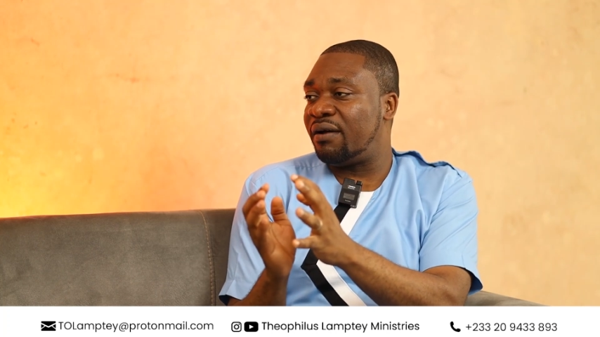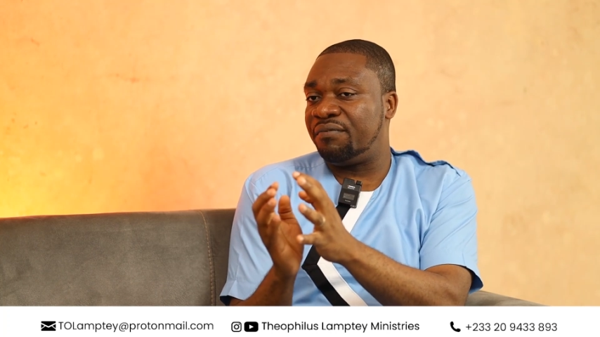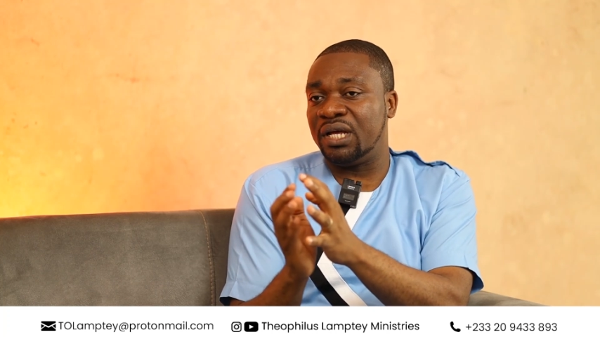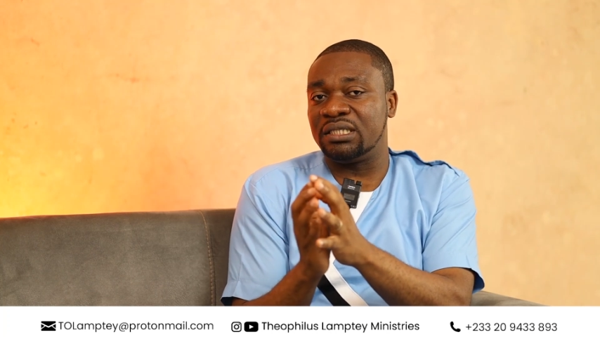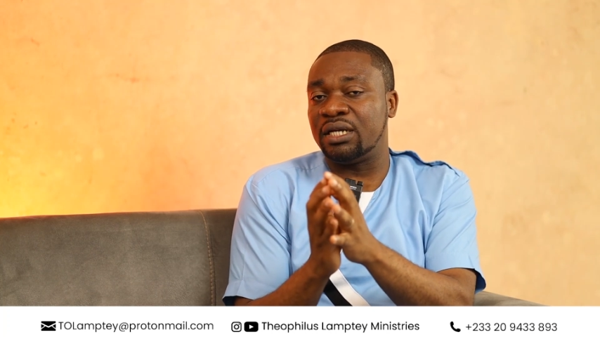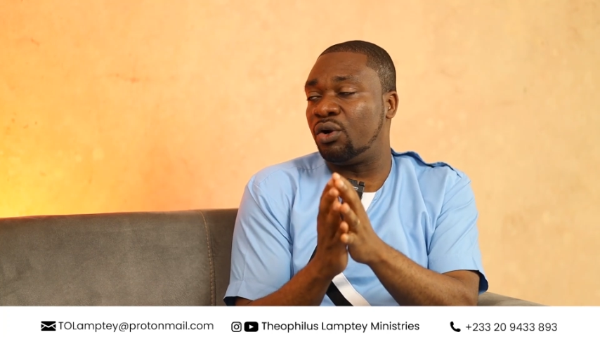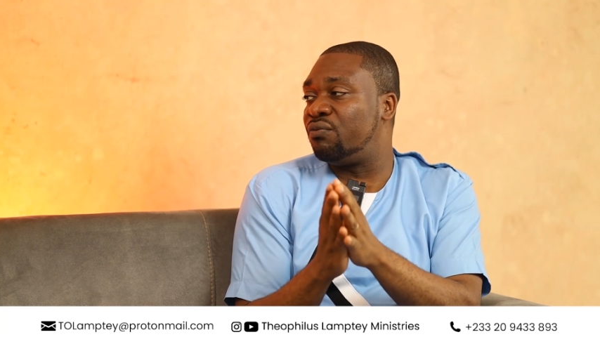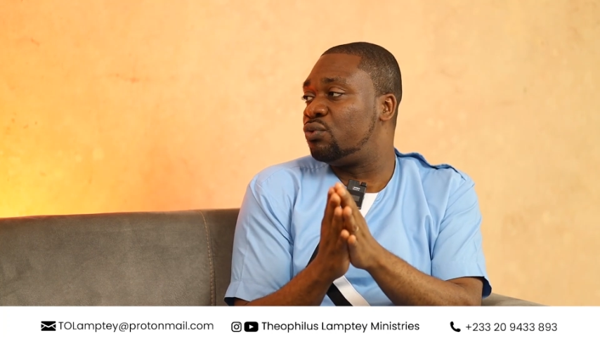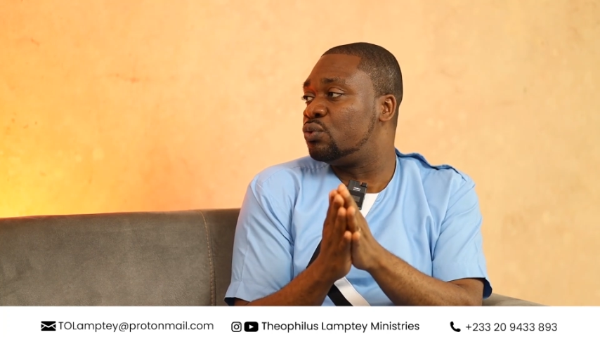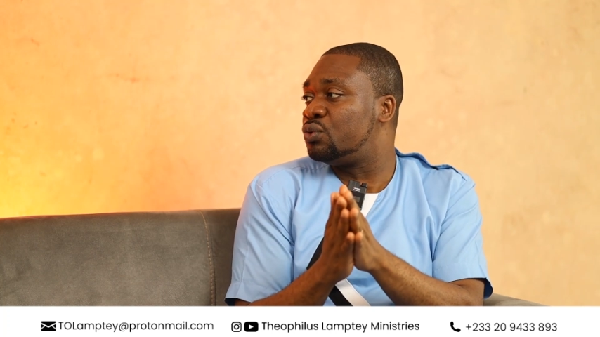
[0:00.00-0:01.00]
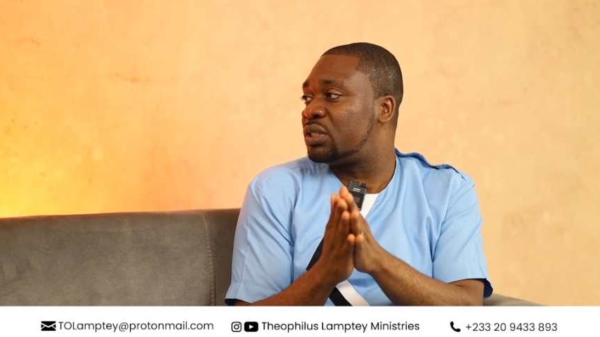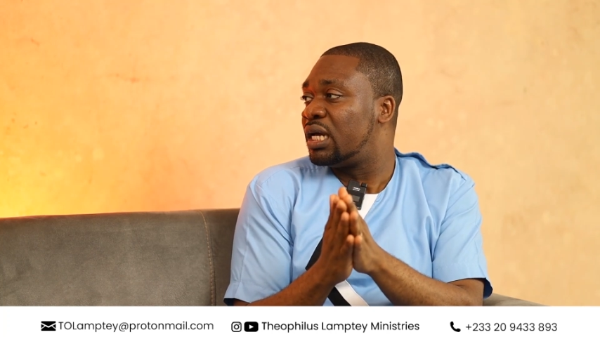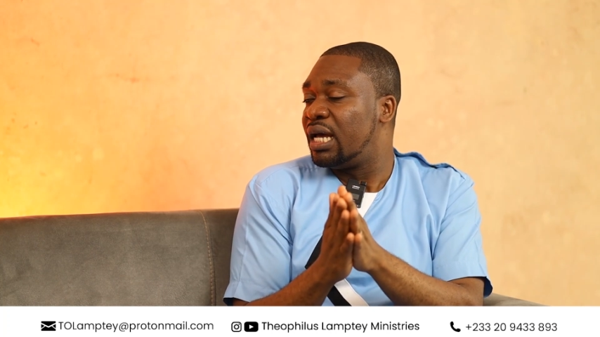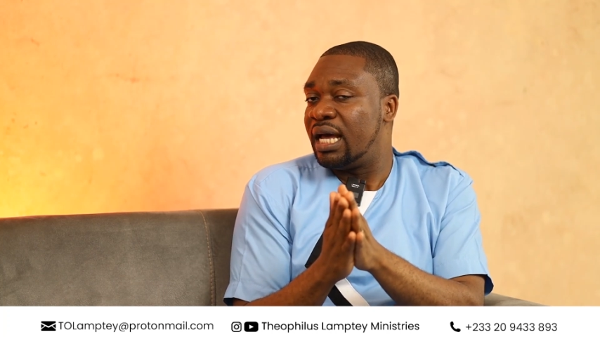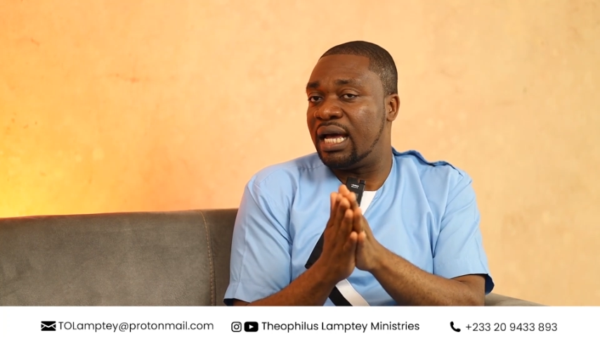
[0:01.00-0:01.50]
have their set of rules
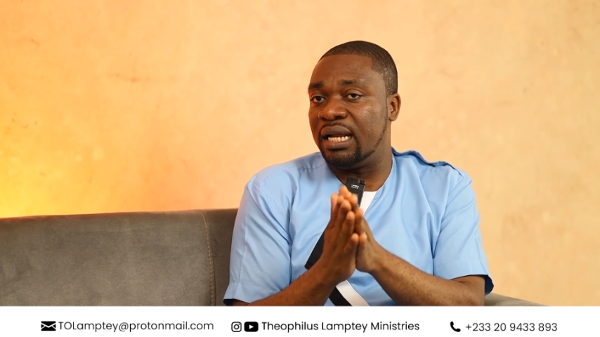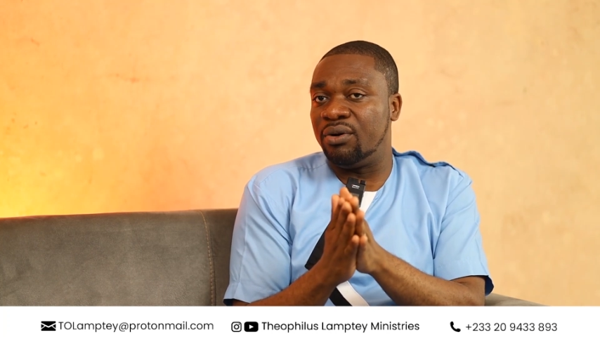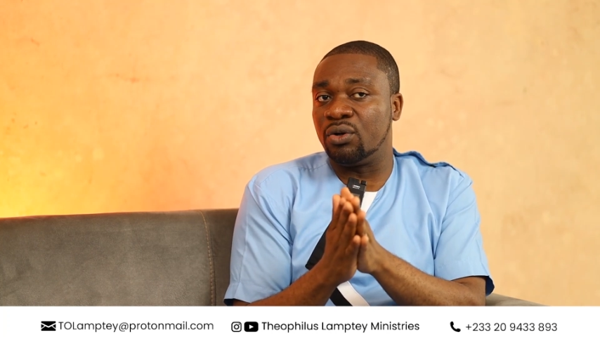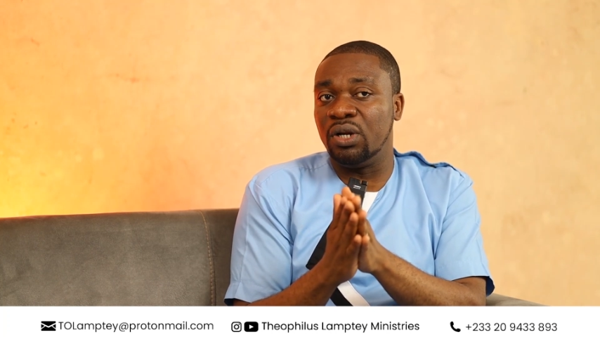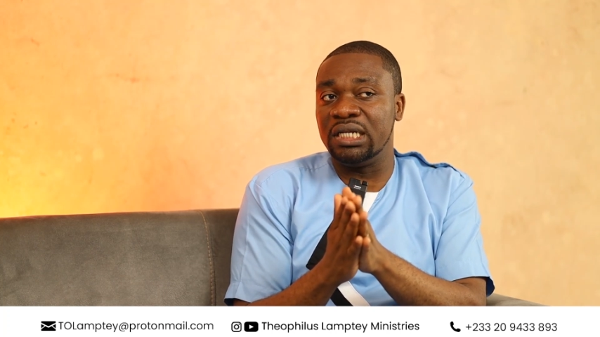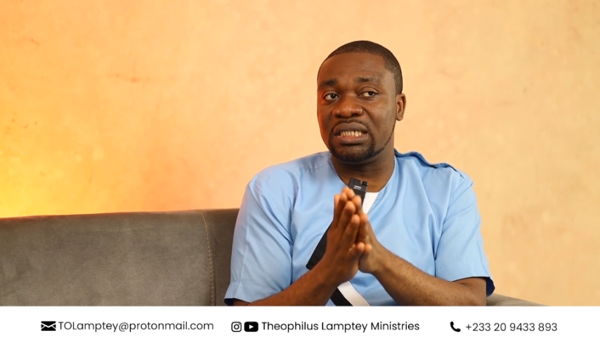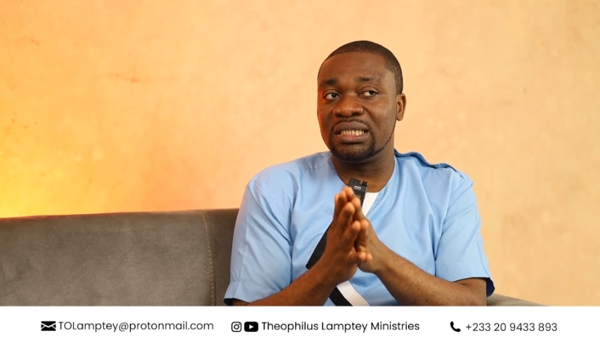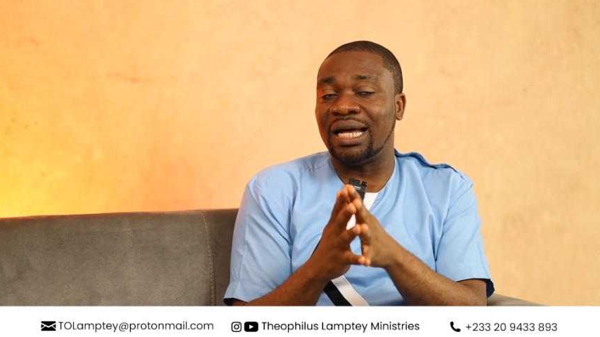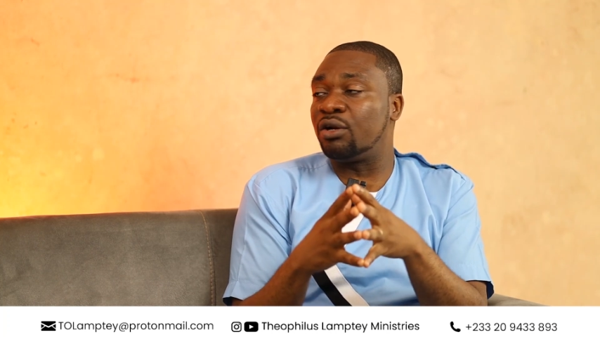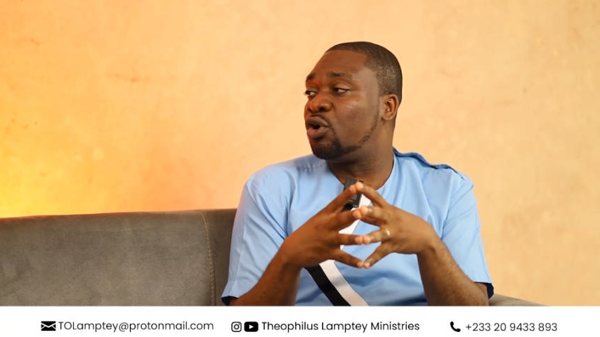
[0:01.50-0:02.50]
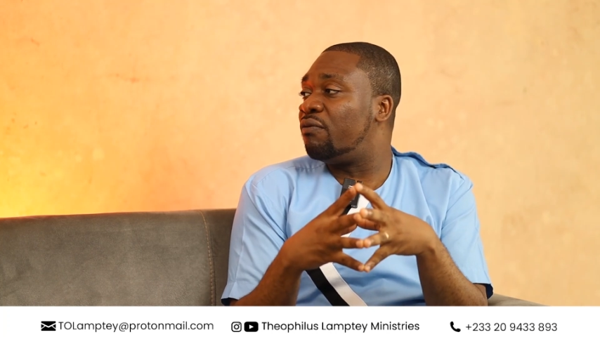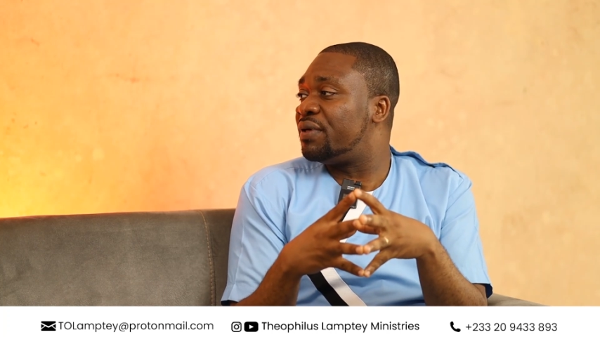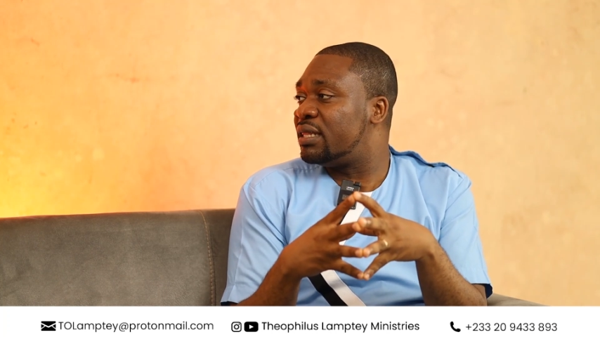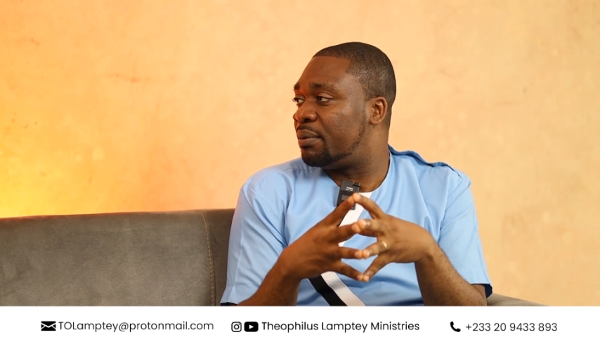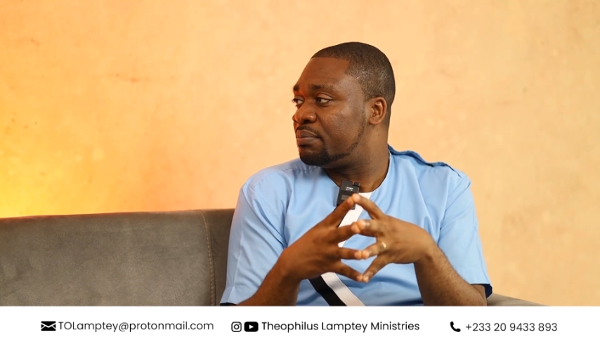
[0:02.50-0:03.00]
and regulations that
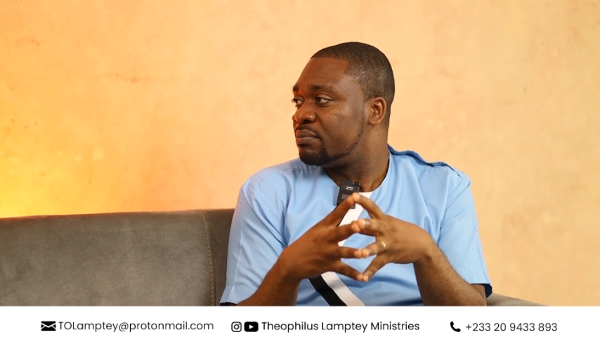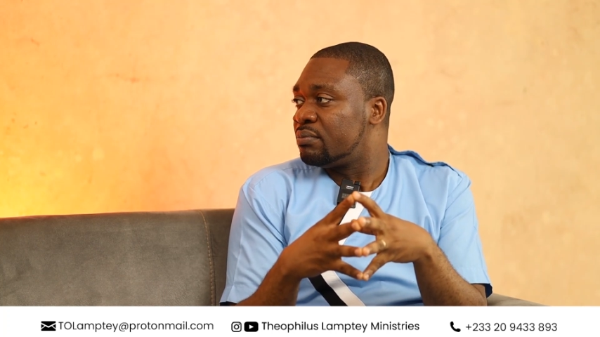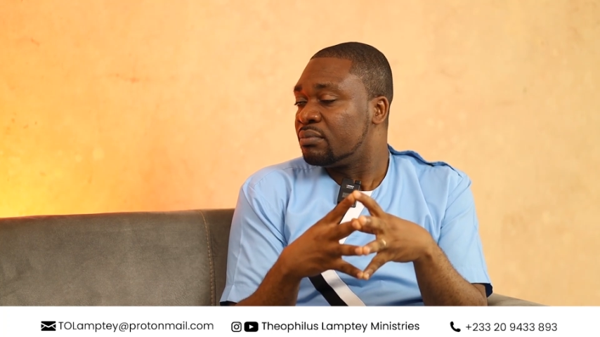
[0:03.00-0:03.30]
govern them.